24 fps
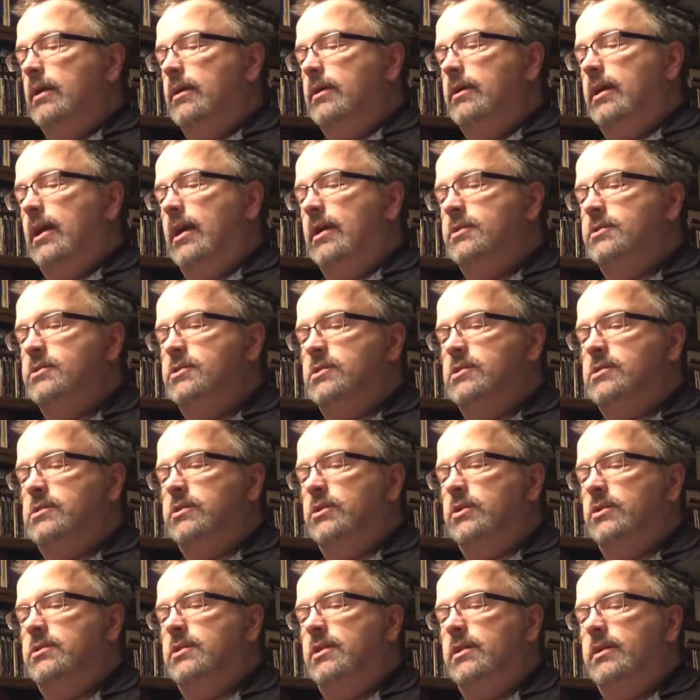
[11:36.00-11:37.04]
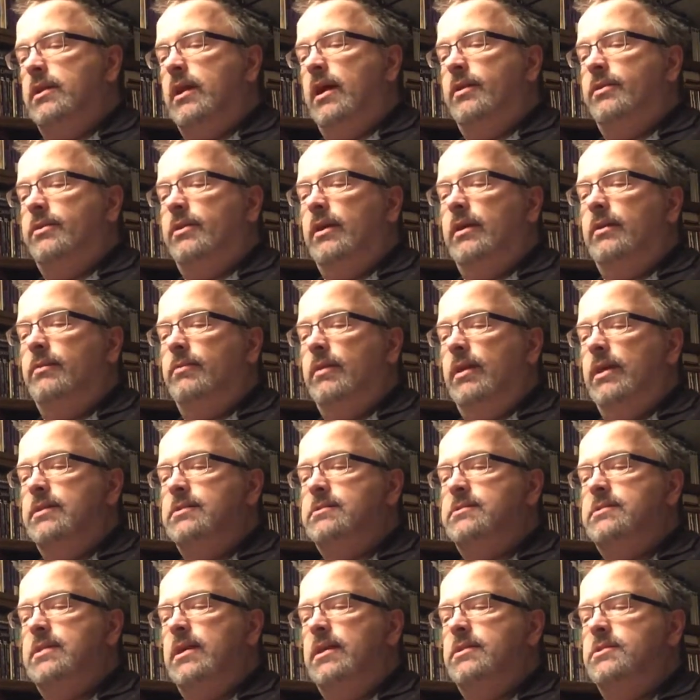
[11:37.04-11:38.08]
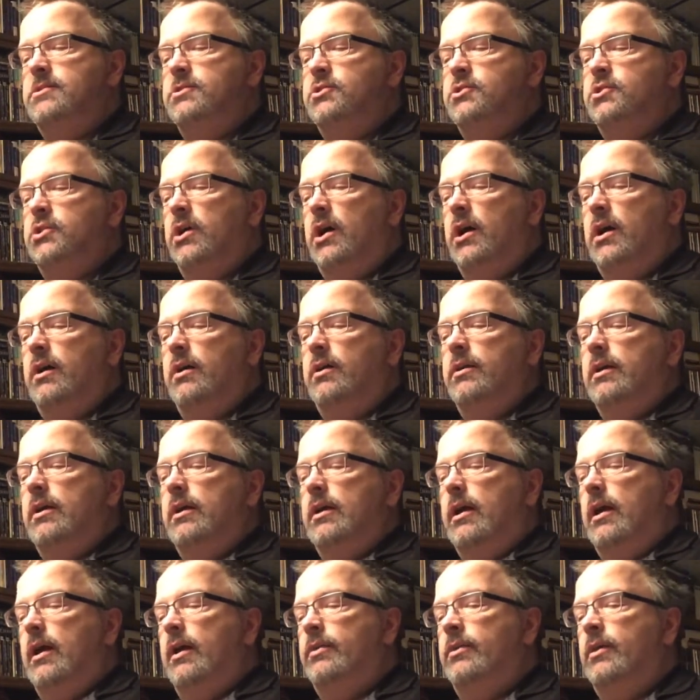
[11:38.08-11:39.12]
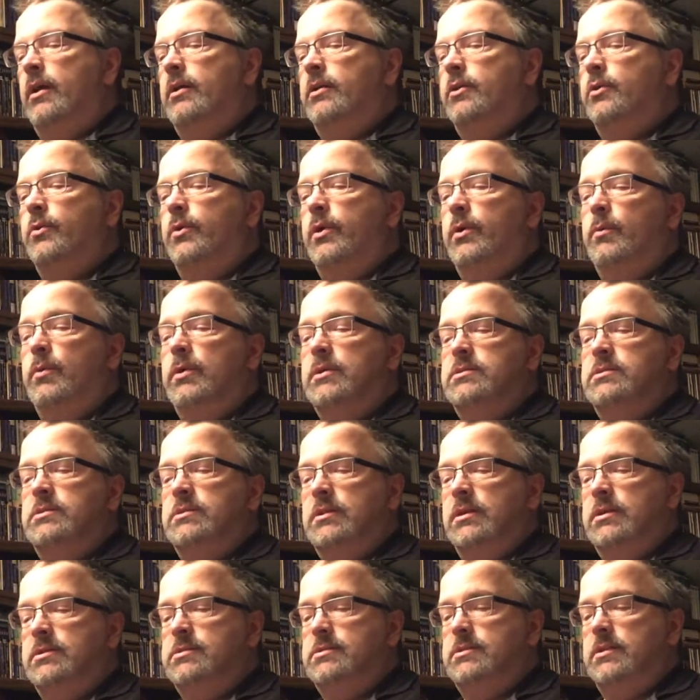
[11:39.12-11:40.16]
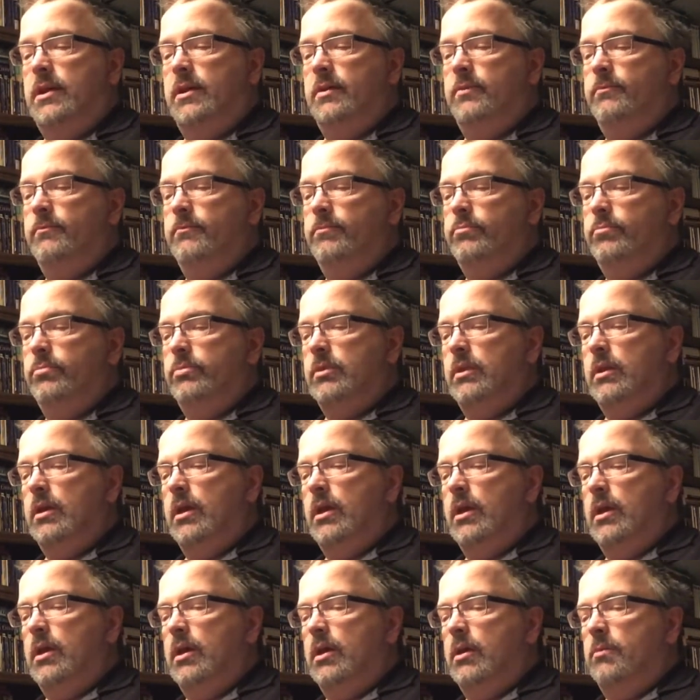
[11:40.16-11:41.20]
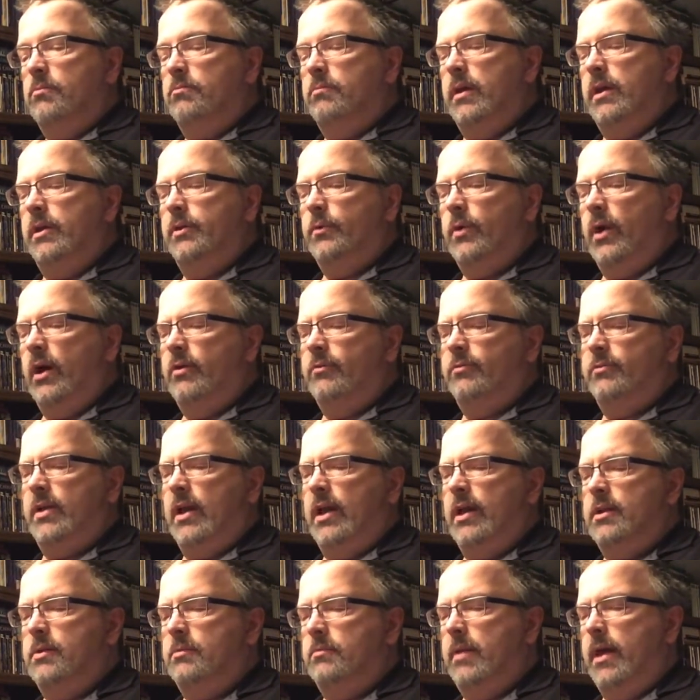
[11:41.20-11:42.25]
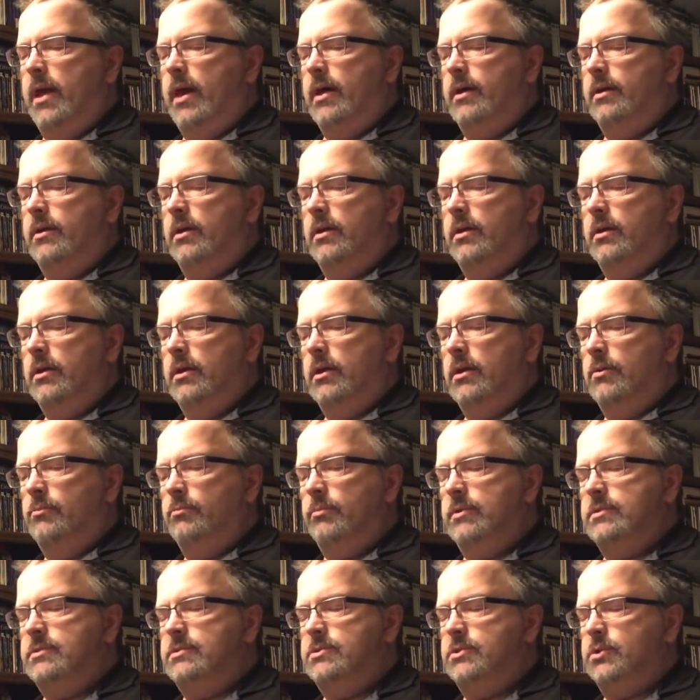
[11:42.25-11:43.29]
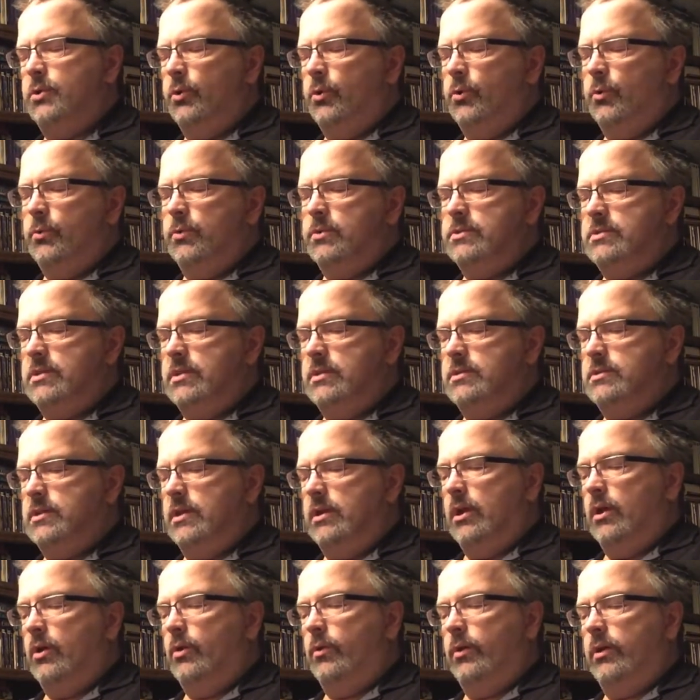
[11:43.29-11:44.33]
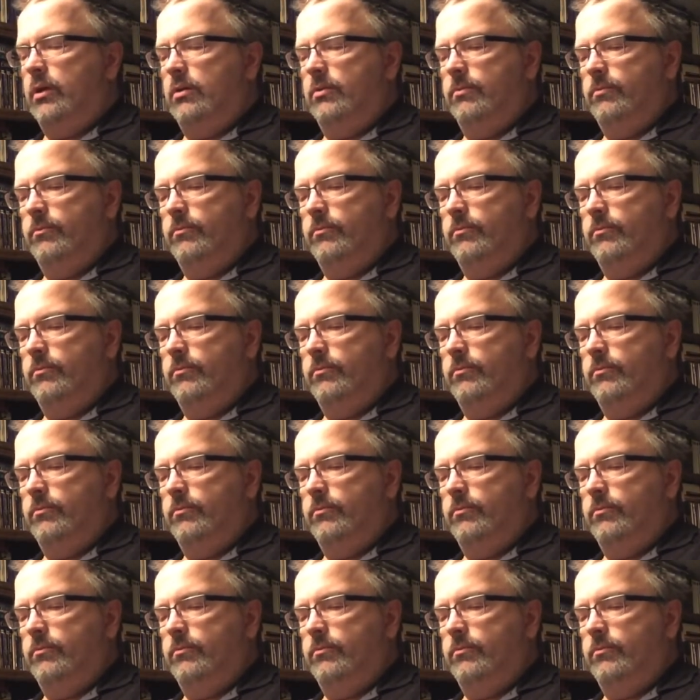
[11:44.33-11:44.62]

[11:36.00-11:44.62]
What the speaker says: Ken just looked at nothing and set his jaw, and they knew he wasn't listening. Made Ralph kind of mad, but Stuart was easygoing.